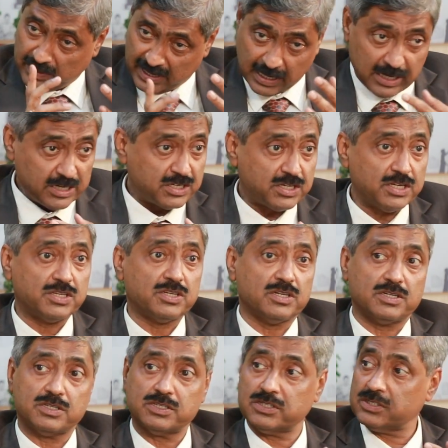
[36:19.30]
English
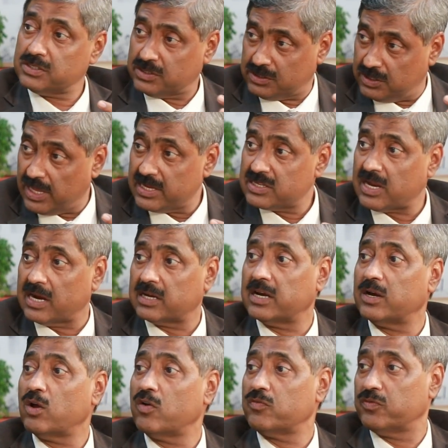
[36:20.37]
teachers, they
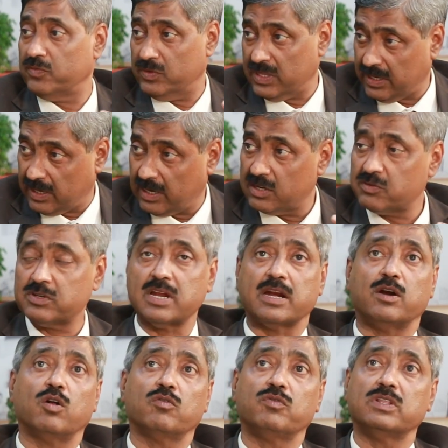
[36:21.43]
started off with
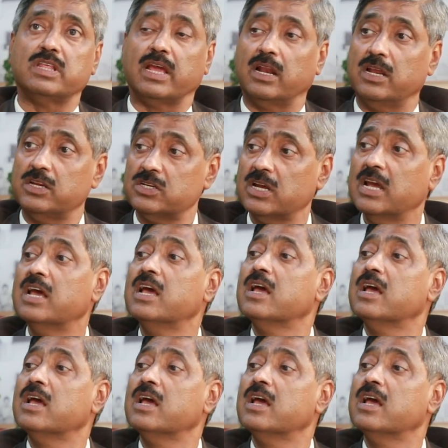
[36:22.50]
English.